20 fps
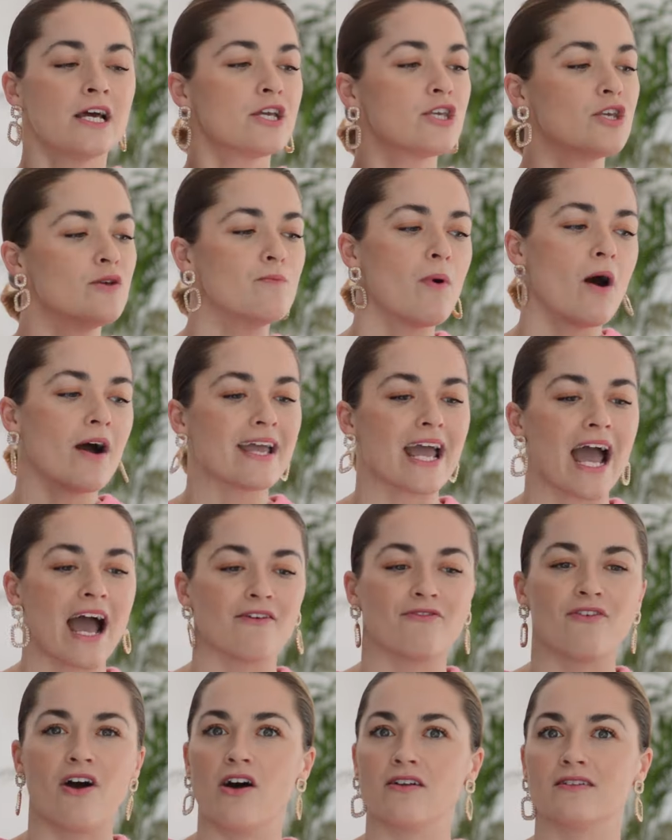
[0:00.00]
You might
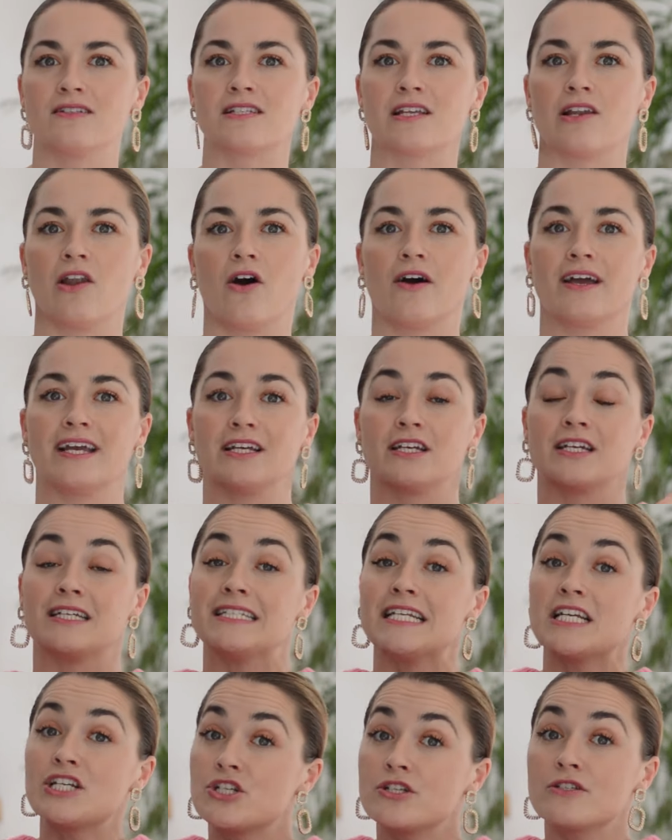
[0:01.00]
have underlying
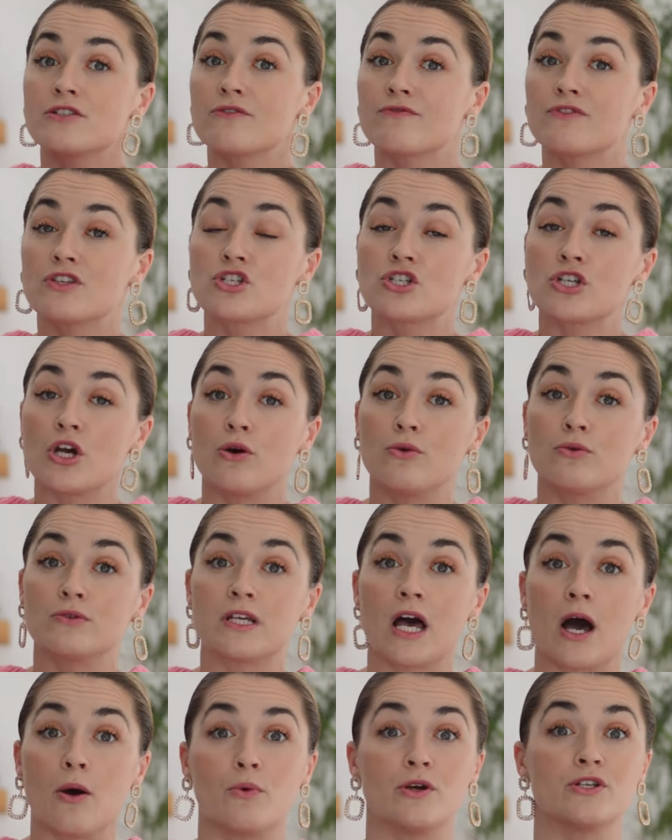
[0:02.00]
conditions of the
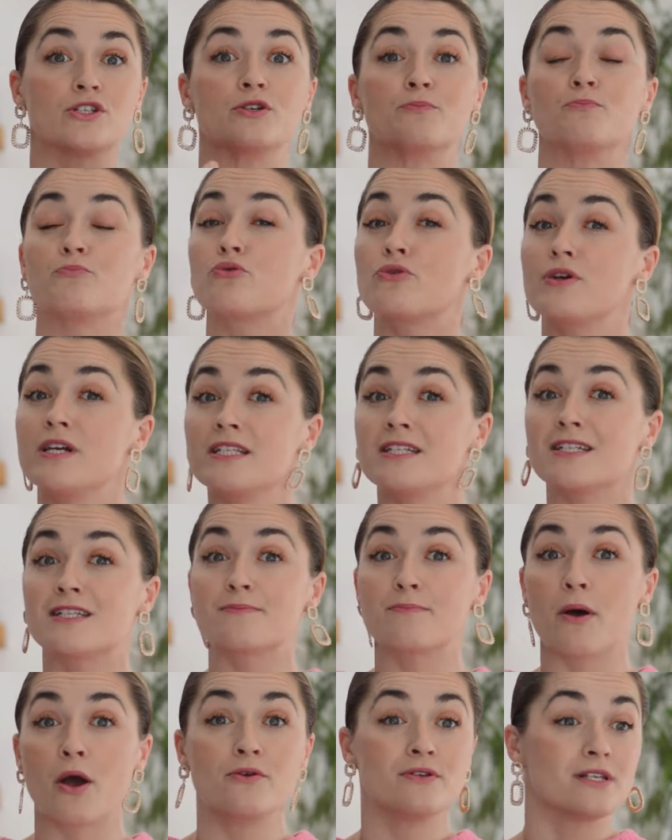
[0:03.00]
shoulder which are
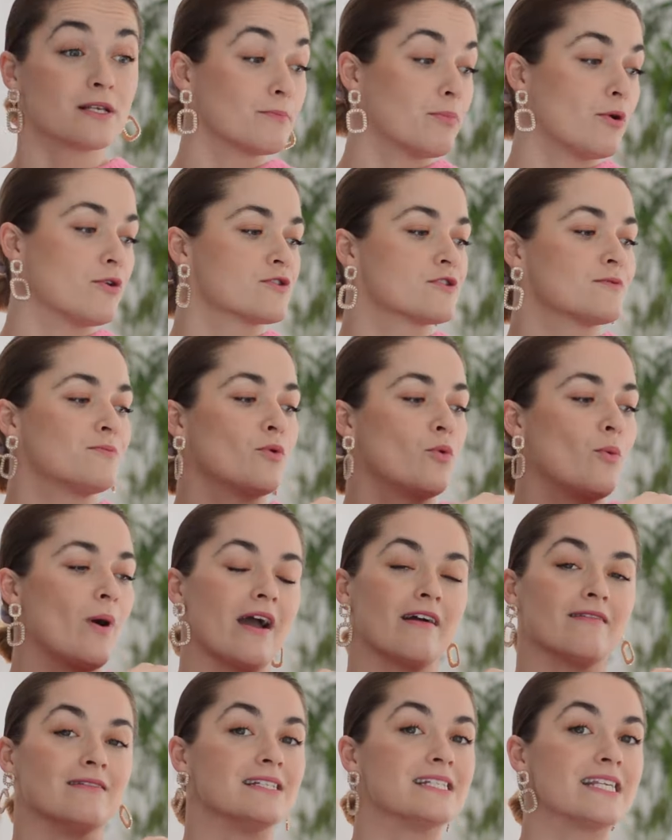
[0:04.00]
predisposing possible
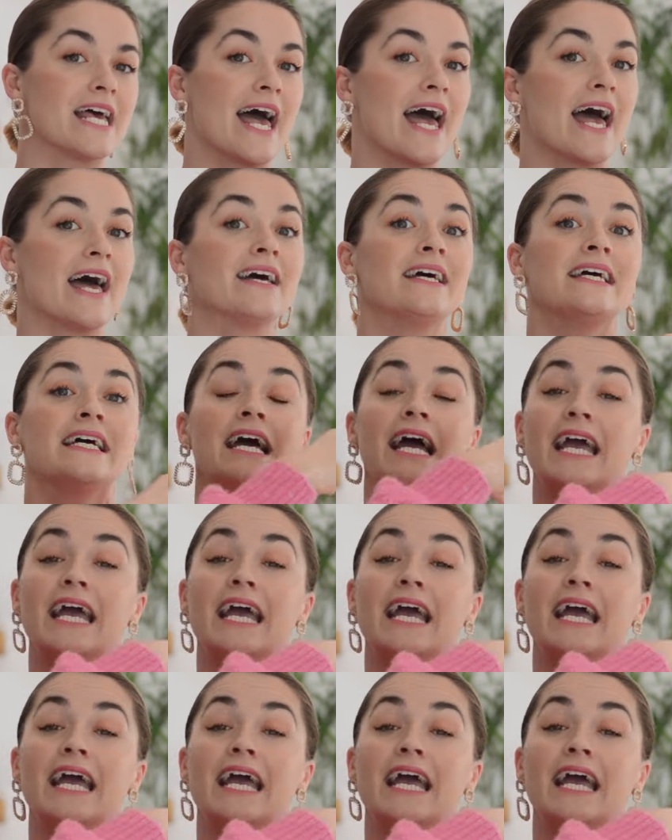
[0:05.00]
wear and tear